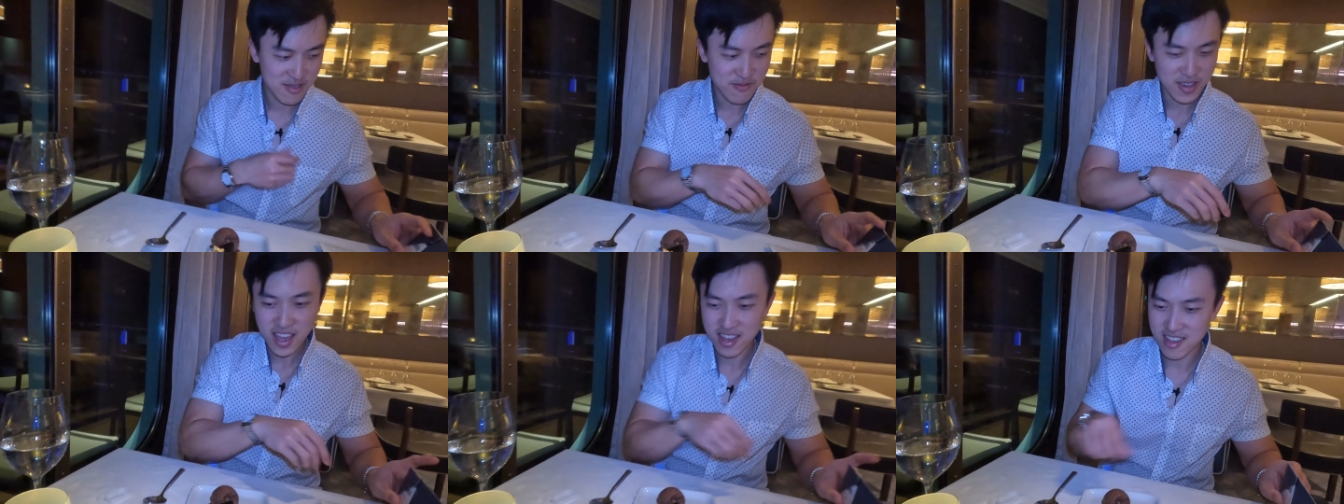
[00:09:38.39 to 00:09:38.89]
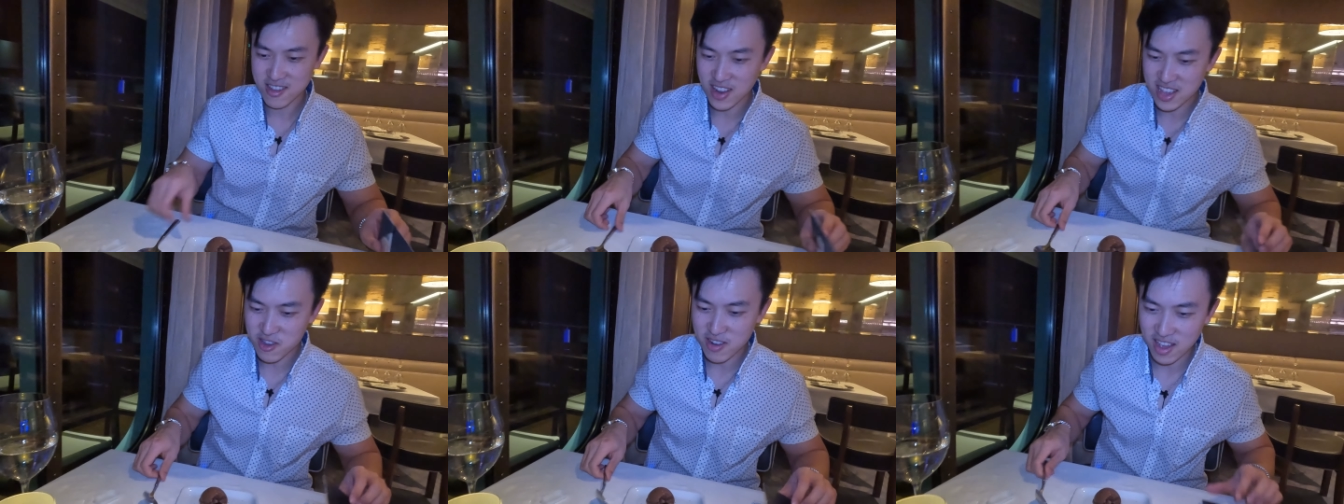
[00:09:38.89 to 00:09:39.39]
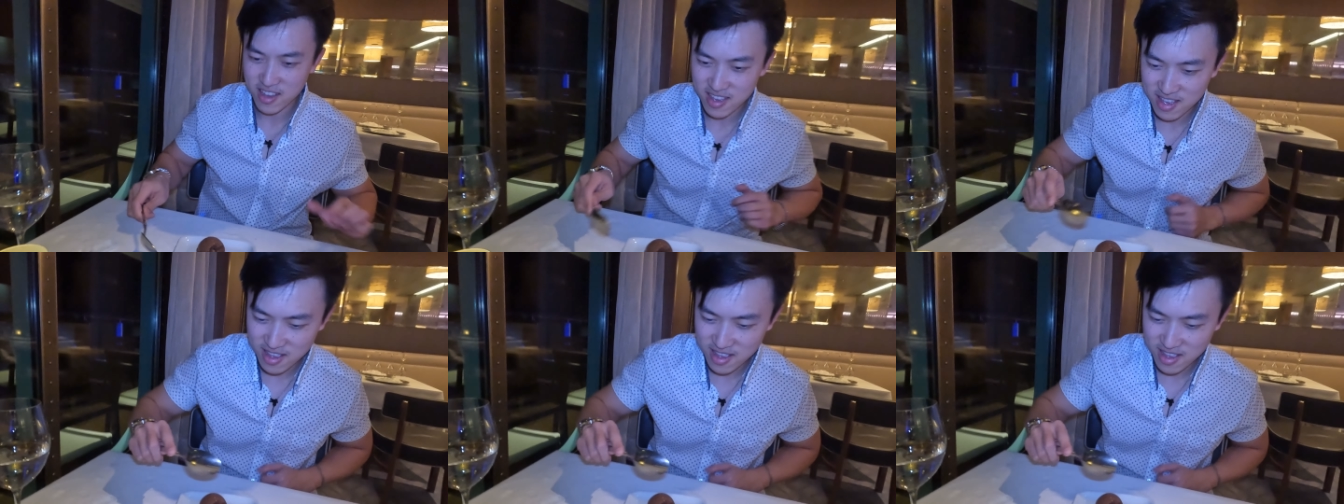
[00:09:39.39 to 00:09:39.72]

But yeah, let's try dessert now.